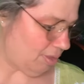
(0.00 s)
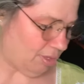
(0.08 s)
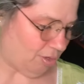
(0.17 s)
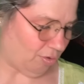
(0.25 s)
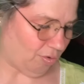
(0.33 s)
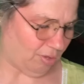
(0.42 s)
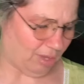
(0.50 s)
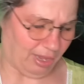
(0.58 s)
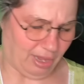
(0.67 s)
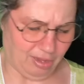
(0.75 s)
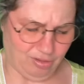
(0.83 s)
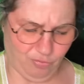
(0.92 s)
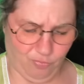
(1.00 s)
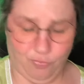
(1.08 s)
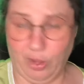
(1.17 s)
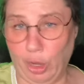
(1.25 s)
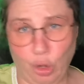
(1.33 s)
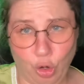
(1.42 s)
little, I guess,
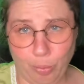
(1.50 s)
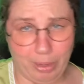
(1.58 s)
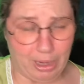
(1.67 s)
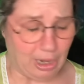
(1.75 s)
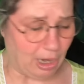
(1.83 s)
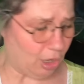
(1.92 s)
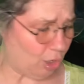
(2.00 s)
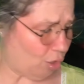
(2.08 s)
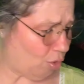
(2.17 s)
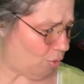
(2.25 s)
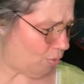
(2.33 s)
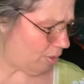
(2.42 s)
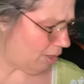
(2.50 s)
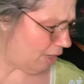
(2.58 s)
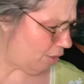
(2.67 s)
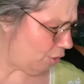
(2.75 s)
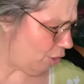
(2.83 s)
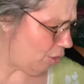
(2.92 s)
finger piano. I
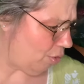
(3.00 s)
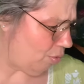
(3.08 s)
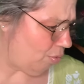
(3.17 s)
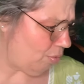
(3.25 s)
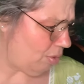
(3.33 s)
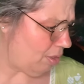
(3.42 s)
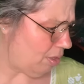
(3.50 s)
don't know.